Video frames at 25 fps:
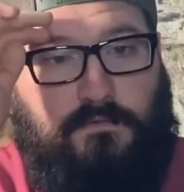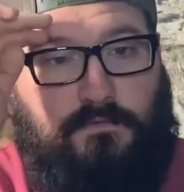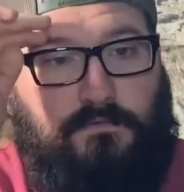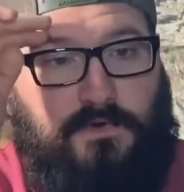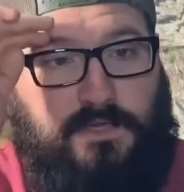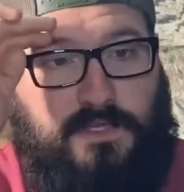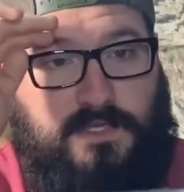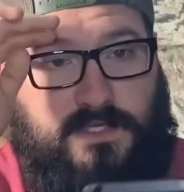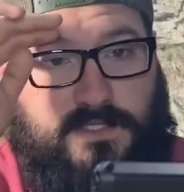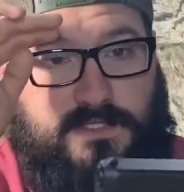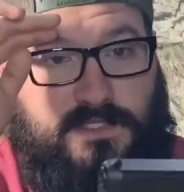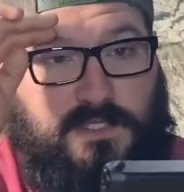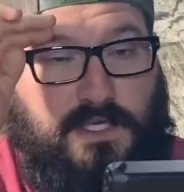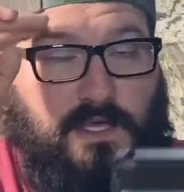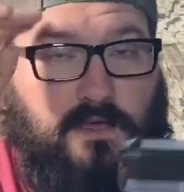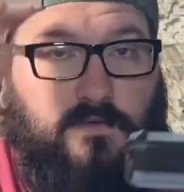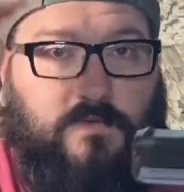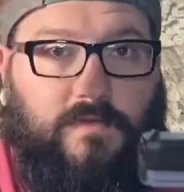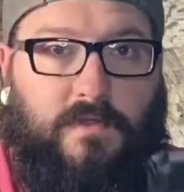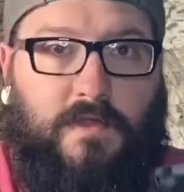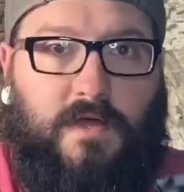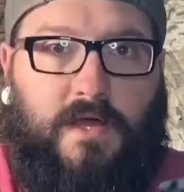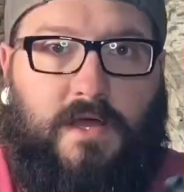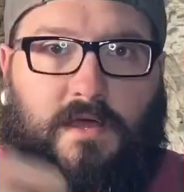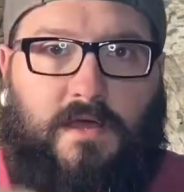really see if
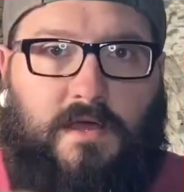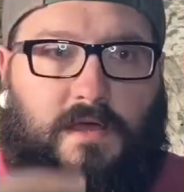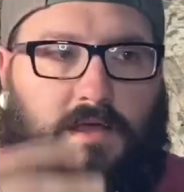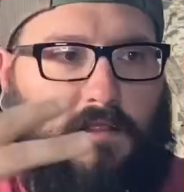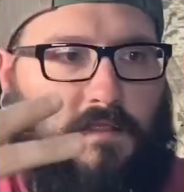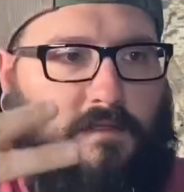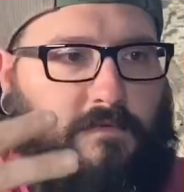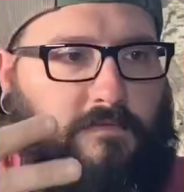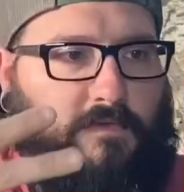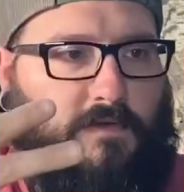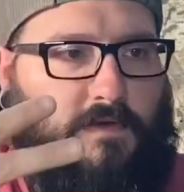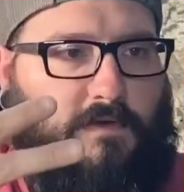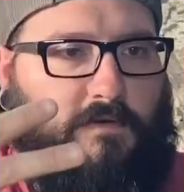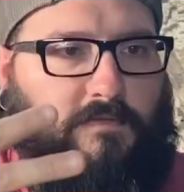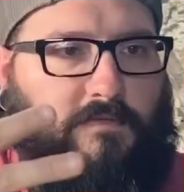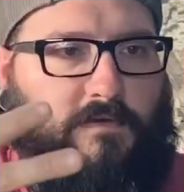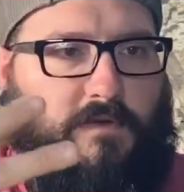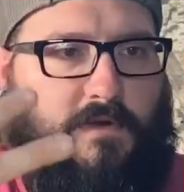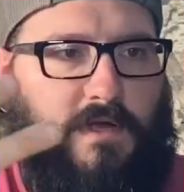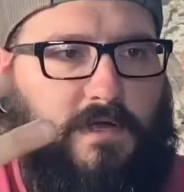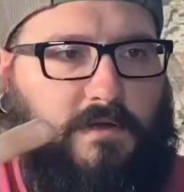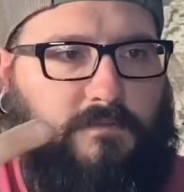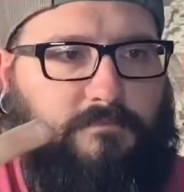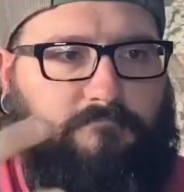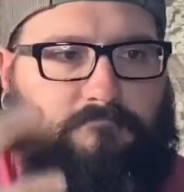you like it. Get the feel for
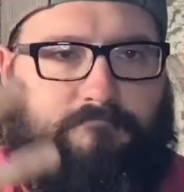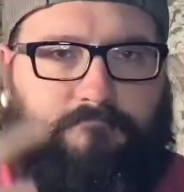it.